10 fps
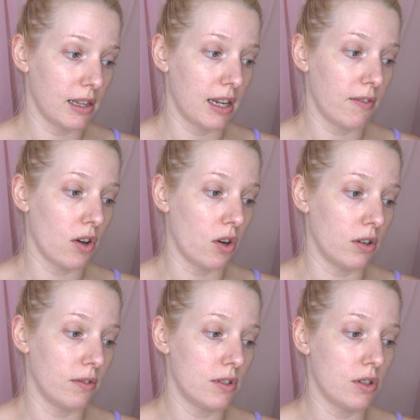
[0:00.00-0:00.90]
Leave
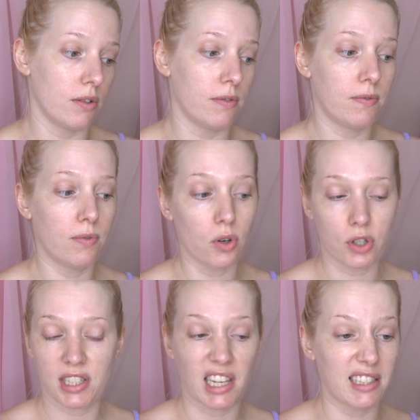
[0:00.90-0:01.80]
on to 4
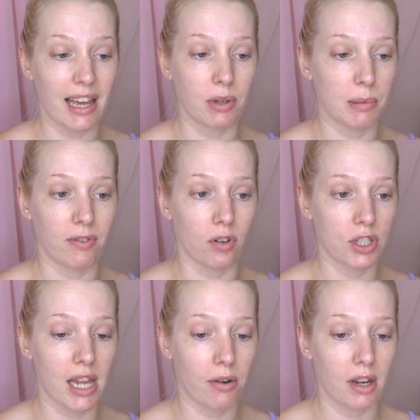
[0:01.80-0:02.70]
to 6 hours before
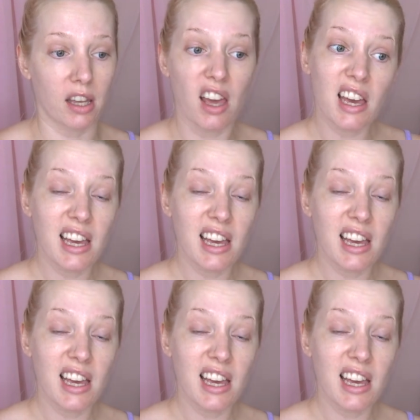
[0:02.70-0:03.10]
showering.